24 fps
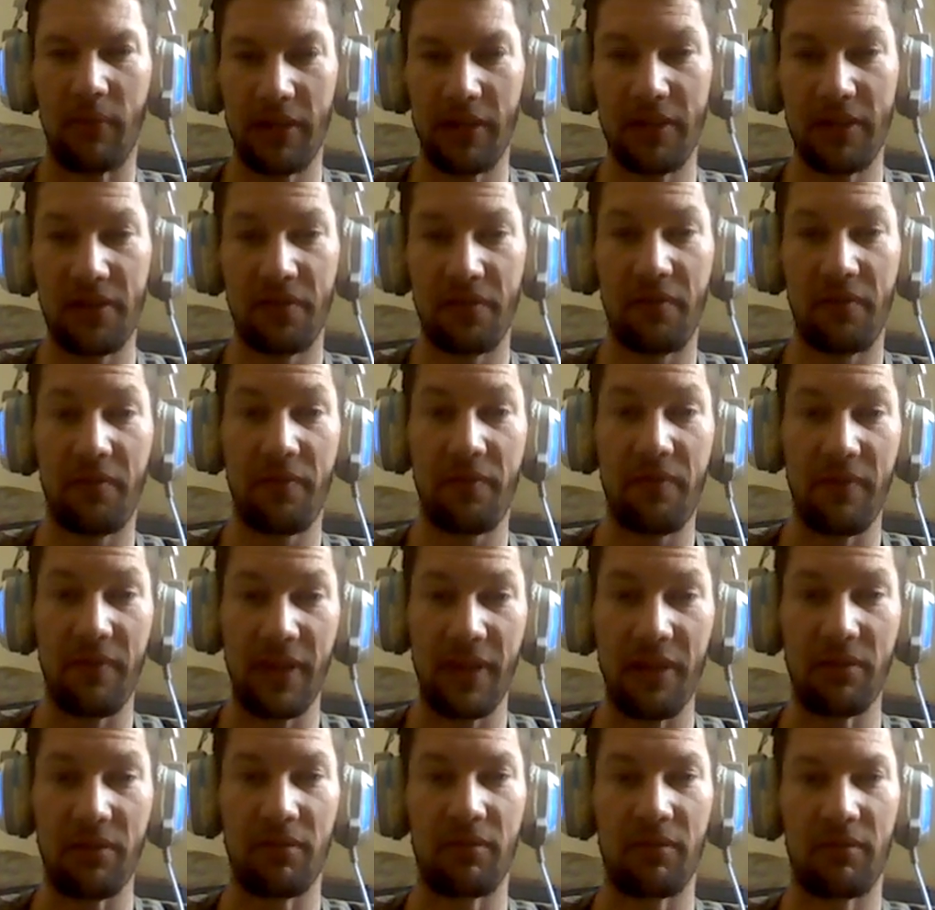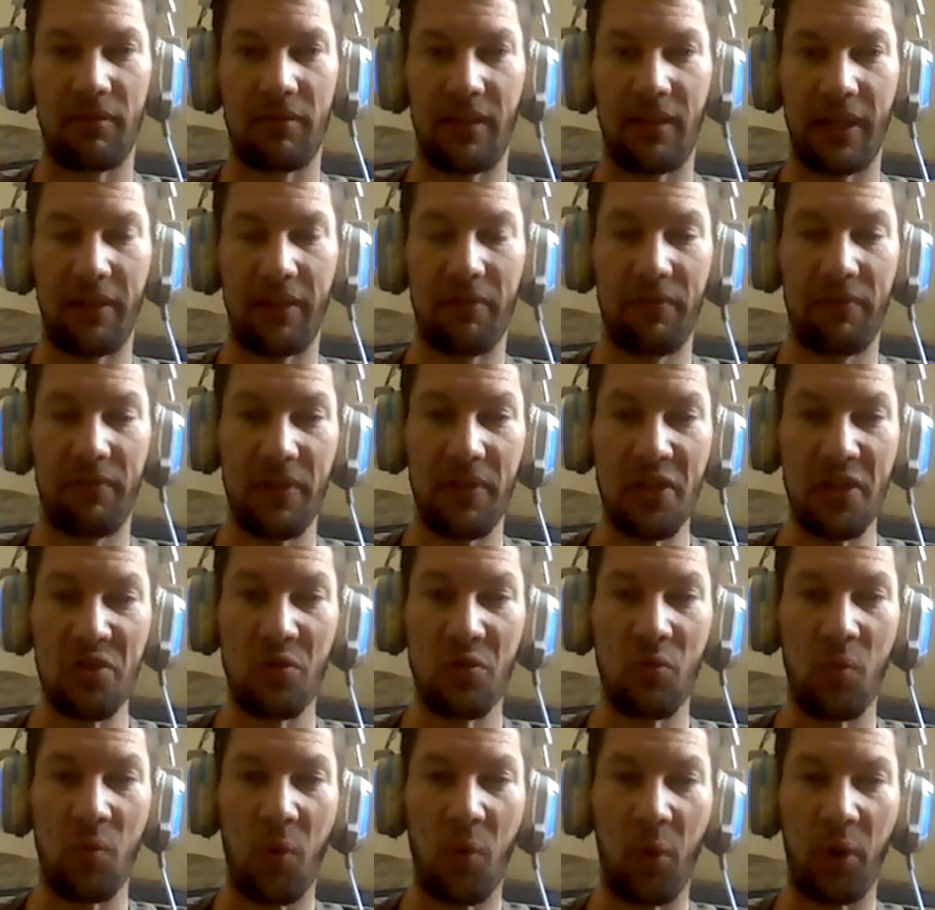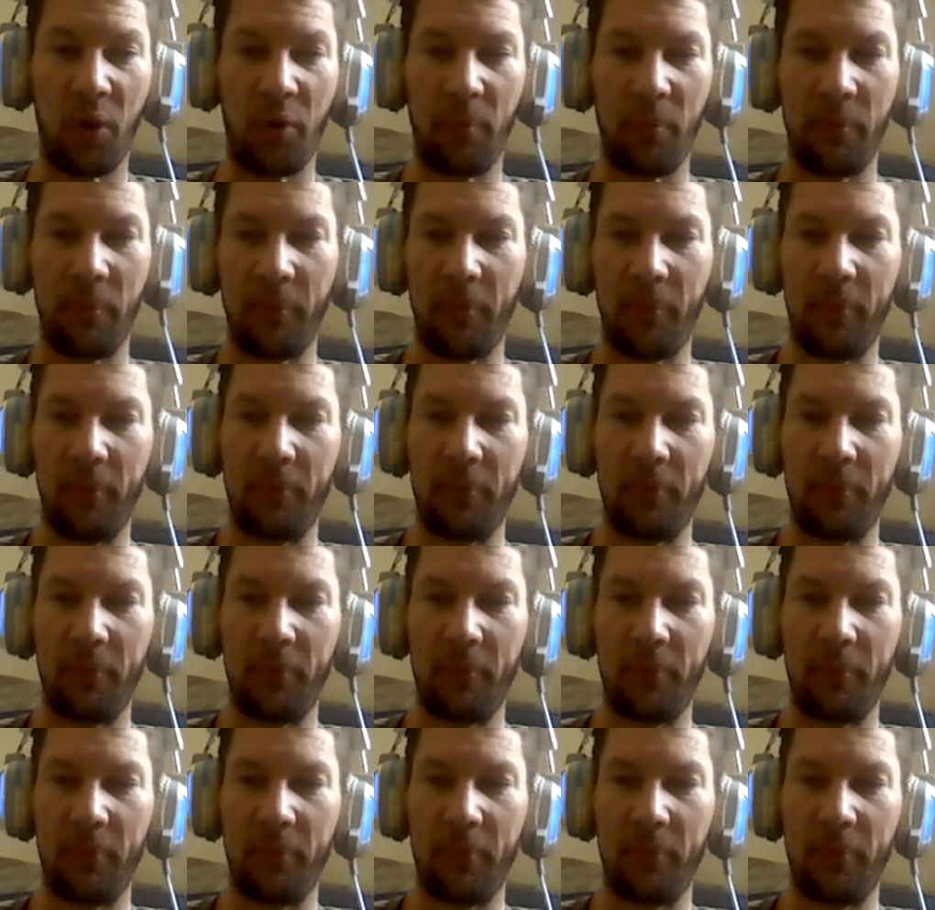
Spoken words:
I just feel warm.